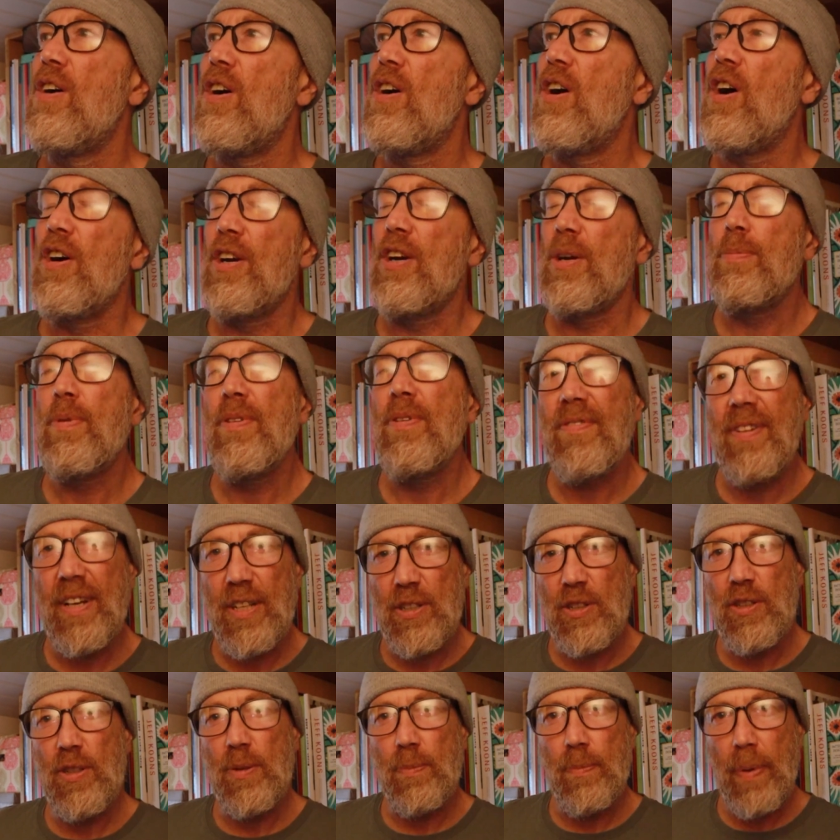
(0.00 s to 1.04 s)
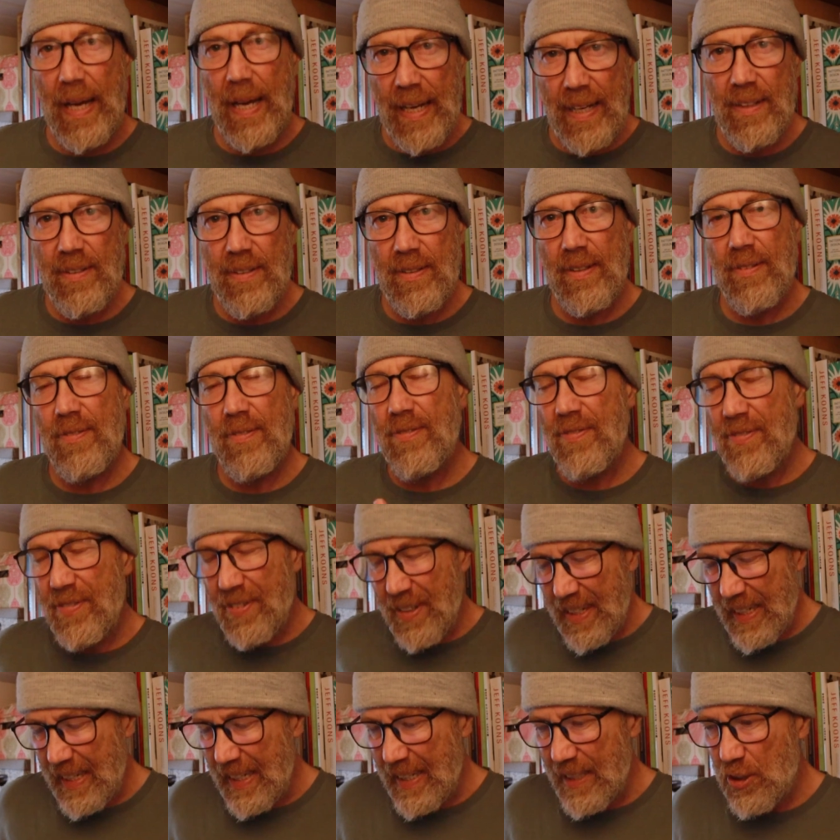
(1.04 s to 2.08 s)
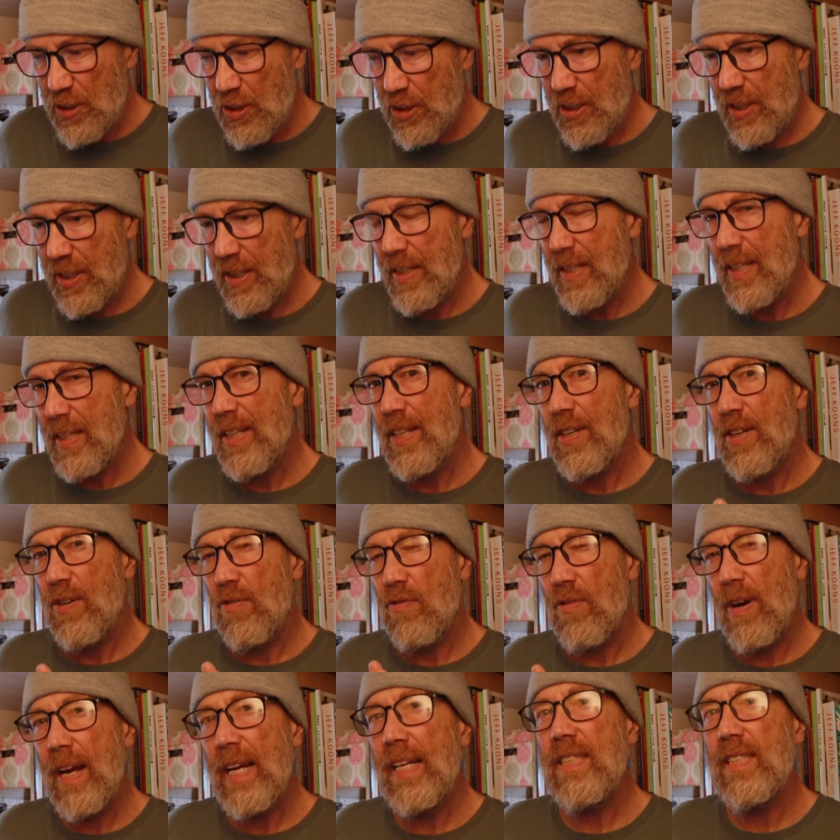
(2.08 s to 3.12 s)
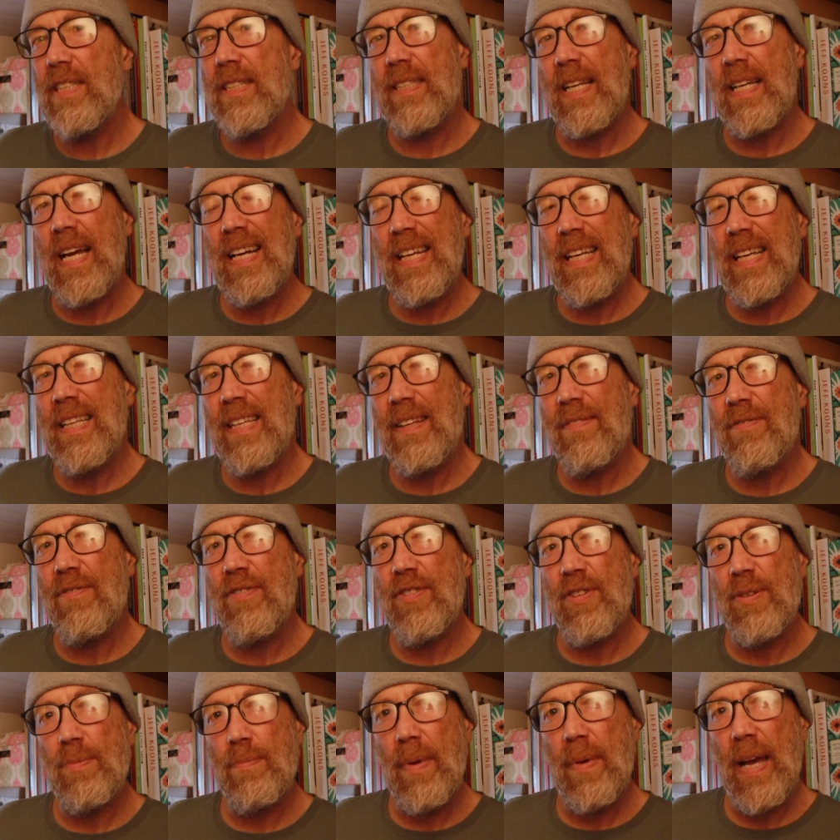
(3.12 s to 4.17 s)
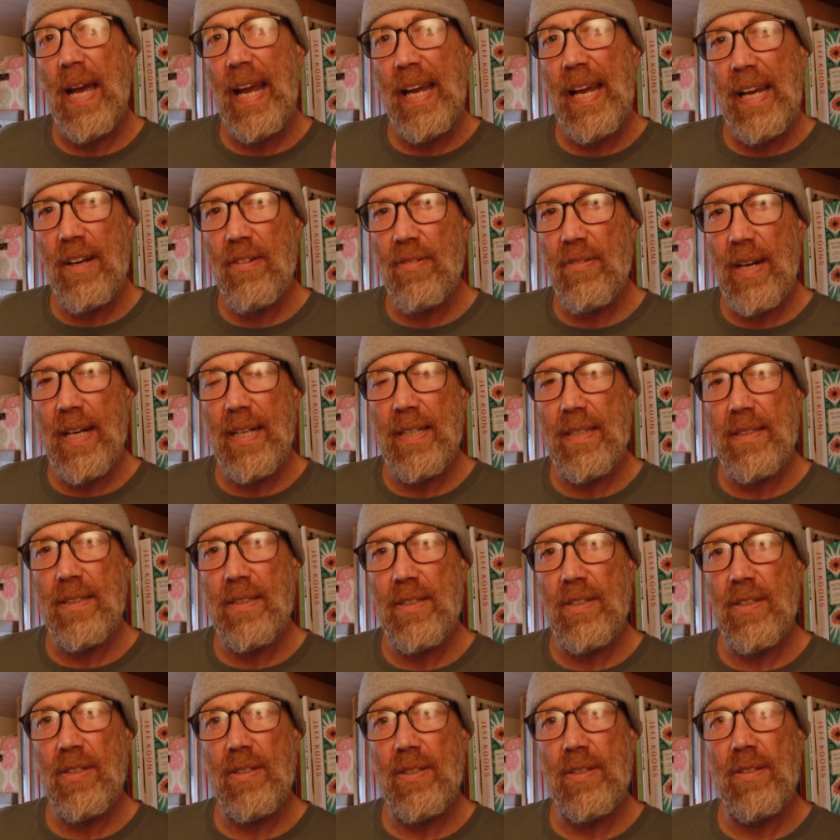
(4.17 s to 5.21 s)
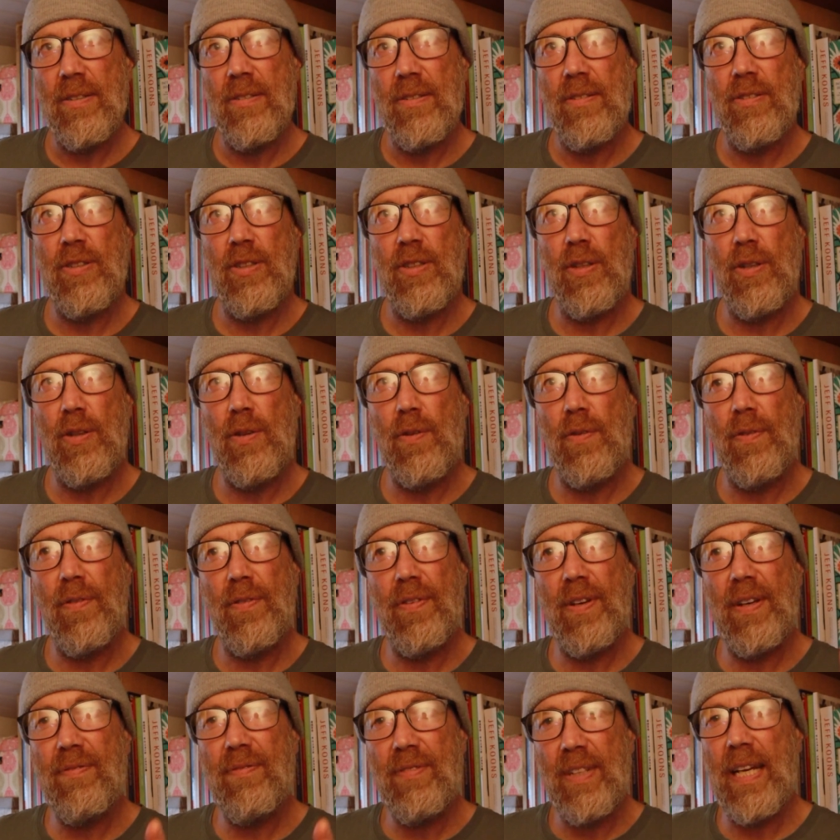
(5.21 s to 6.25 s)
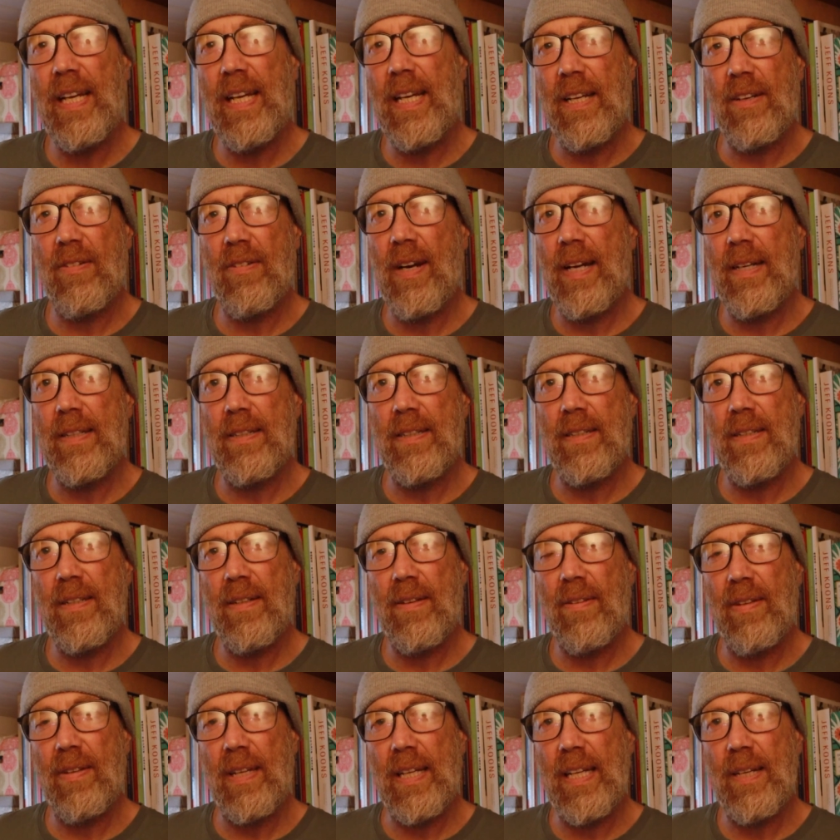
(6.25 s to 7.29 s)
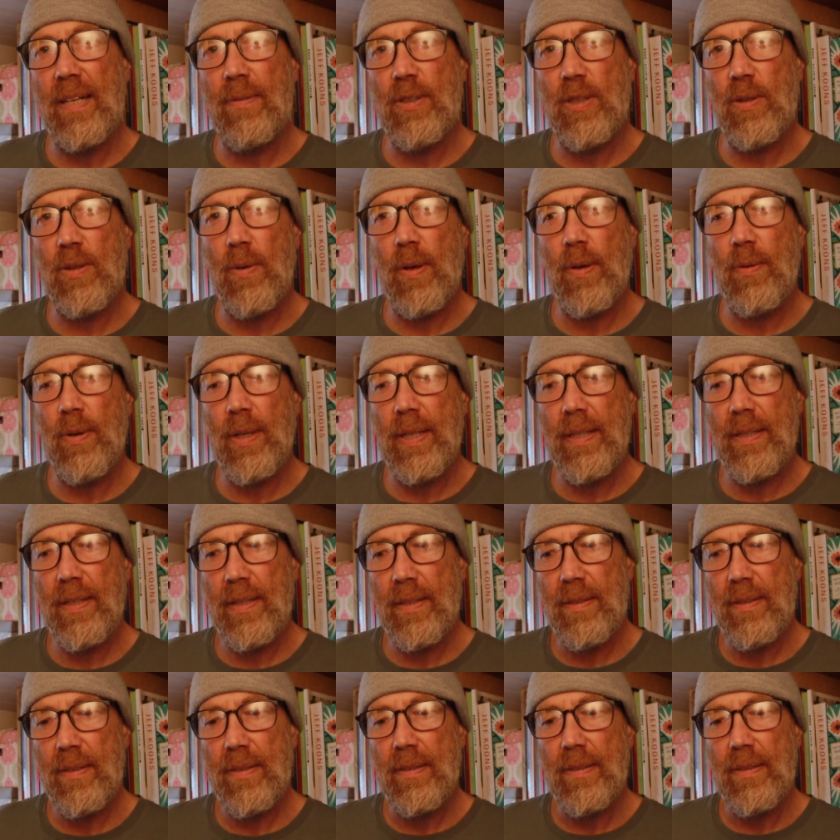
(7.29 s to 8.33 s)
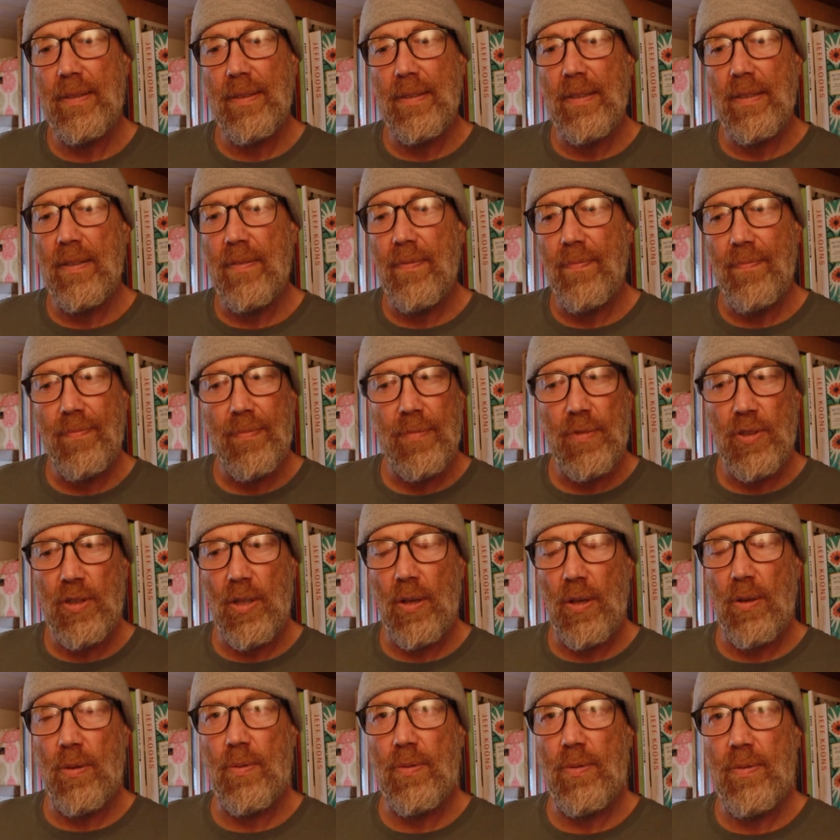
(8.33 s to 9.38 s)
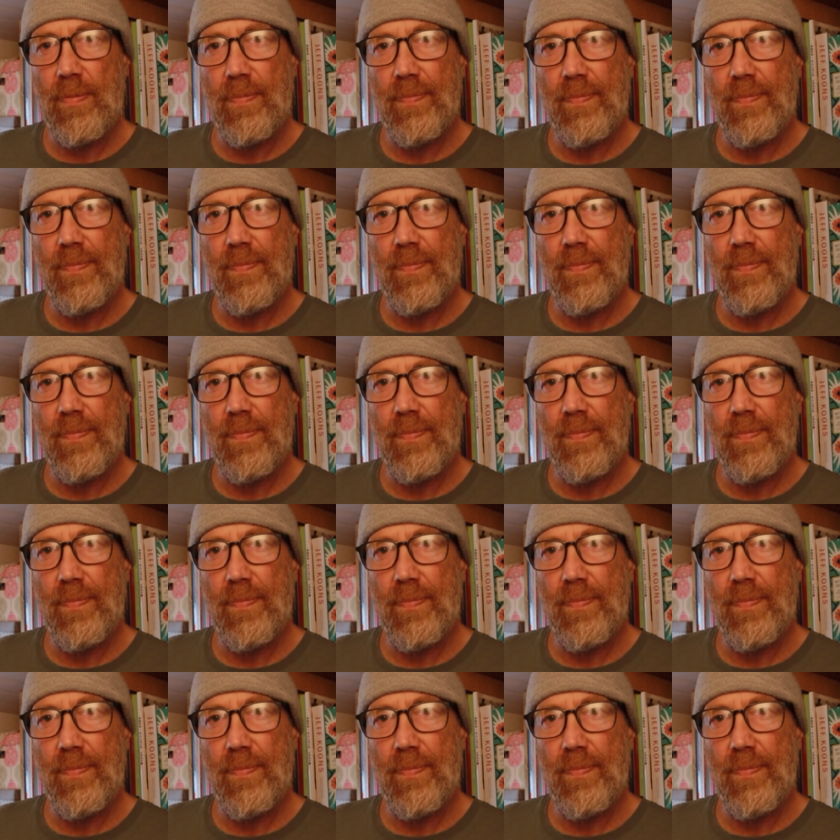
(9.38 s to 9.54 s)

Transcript: on a professional paint finish, ranges anything from 8 grand to 15 grand, I think I was quoted. So,